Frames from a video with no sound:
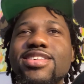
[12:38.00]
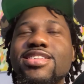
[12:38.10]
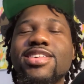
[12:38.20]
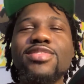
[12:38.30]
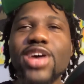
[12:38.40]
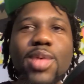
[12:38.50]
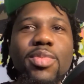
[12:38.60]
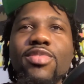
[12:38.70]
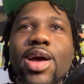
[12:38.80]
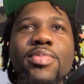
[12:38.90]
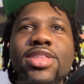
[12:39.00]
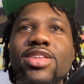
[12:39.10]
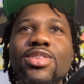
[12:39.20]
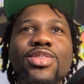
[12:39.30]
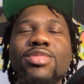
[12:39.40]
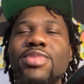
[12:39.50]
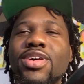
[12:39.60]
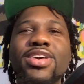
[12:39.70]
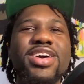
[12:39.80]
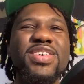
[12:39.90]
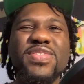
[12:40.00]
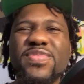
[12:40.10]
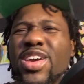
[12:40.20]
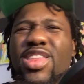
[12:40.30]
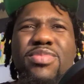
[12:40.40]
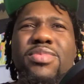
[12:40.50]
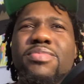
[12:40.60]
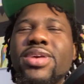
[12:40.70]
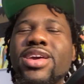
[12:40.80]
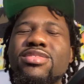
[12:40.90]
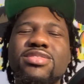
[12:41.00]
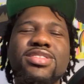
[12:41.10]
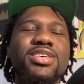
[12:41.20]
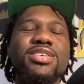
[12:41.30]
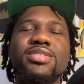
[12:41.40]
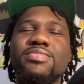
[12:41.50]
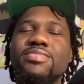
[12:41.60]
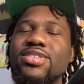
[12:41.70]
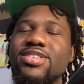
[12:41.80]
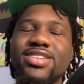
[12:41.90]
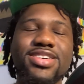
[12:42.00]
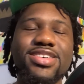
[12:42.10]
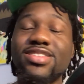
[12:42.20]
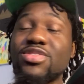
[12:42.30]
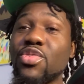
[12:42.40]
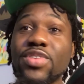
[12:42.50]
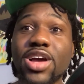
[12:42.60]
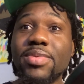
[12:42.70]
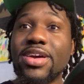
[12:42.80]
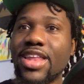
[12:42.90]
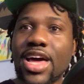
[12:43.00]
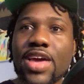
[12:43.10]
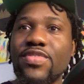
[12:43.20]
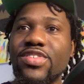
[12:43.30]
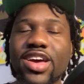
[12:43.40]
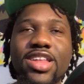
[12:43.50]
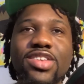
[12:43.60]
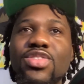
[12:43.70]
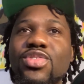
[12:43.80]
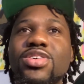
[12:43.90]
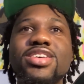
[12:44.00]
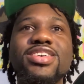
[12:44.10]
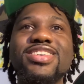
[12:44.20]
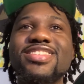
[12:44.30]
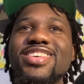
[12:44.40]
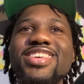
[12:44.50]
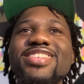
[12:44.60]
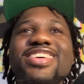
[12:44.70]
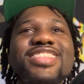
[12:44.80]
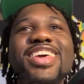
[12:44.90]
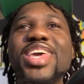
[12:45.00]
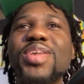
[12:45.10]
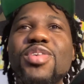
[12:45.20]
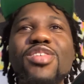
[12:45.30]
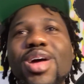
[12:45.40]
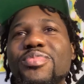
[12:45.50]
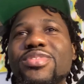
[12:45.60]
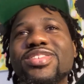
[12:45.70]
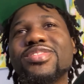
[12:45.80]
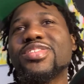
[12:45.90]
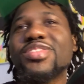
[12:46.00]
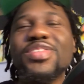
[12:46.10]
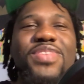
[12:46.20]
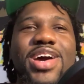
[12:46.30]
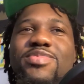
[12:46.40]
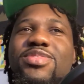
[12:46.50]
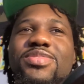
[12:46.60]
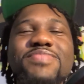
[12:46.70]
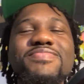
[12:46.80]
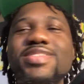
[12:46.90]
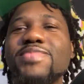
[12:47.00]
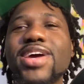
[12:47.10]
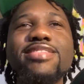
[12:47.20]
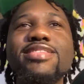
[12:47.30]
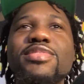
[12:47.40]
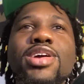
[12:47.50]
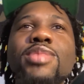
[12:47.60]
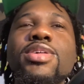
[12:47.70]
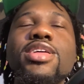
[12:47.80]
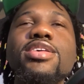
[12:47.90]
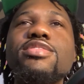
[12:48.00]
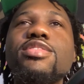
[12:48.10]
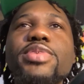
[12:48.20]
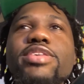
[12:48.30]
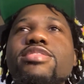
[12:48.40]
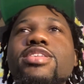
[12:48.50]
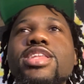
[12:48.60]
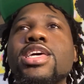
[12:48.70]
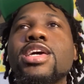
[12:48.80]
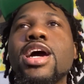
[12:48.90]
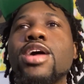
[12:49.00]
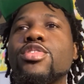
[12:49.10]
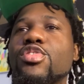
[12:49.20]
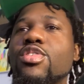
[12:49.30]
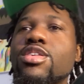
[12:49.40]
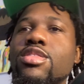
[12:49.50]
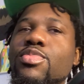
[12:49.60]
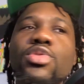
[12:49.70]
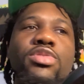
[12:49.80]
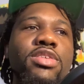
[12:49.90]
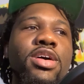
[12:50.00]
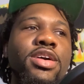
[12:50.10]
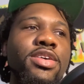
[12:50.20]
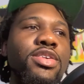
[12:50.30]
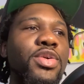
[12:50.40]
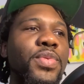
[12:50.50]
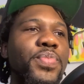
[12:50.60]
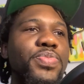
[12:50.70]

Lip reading: that talks about faith-based, just overcoming life challenges. He says an emo rap with the Christian vibes to it. The man is incredible. So basically, I was showing Bold Saga,